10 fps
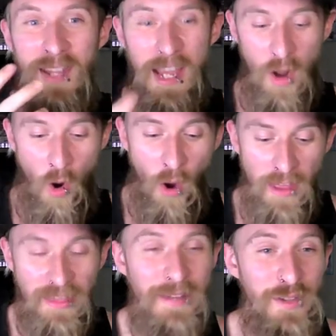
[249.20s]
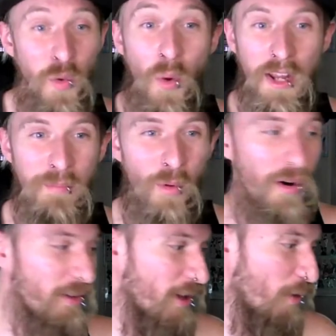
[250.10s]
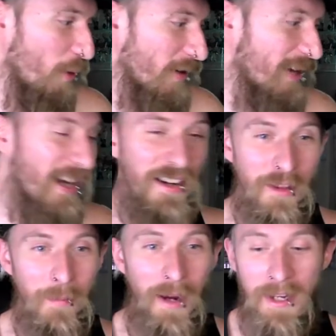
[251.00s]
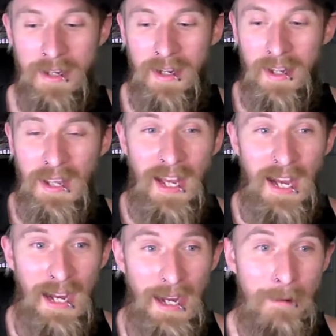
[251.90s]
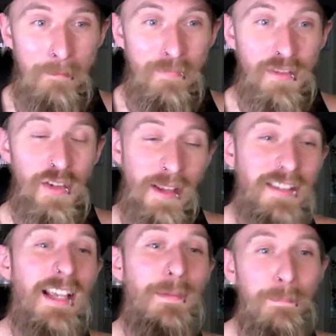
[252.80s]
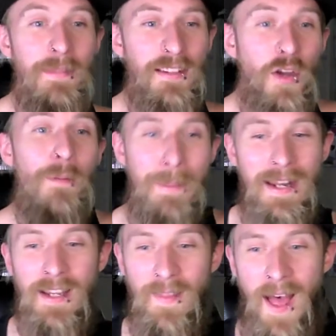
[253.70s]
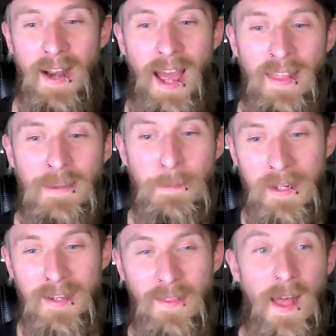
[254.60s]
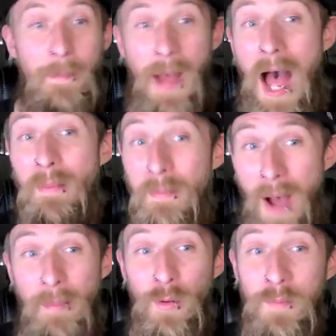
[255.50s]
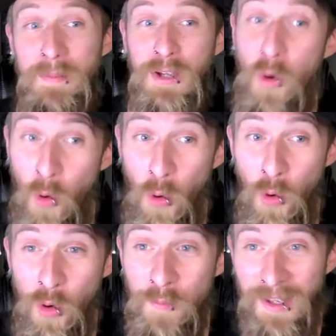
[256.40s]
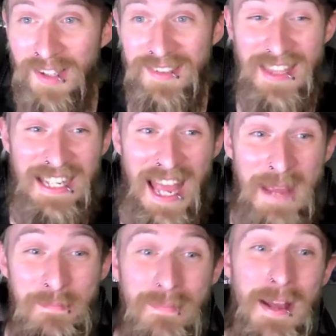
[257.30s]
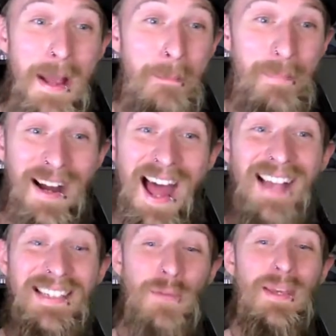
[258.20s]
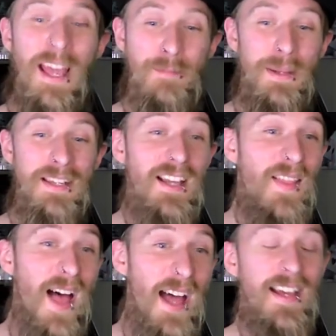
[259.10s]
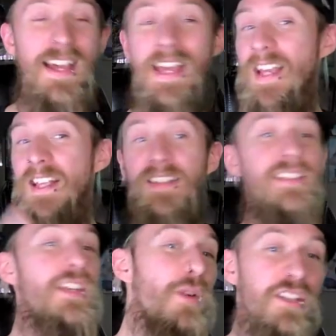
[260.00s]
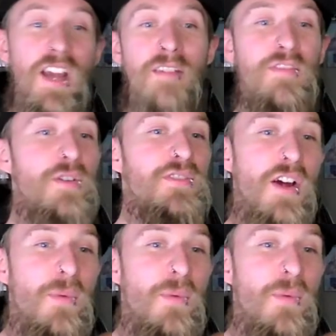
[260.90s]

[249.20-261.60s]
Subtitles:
it leaves you wanting more. Like, you want to take another bite. So let's go with Pina Colada. I like the Pina Colada. Bahama Mama would be cool because of the name. But I say we guess Pina Colada, see what Jeff throws our